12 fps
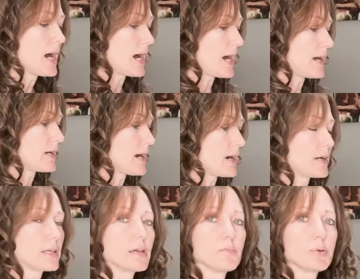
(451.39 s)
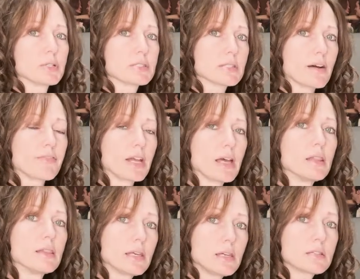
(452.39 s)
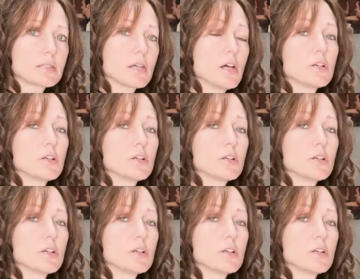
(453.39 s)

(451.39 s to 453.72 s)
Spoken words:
I can put stuff in these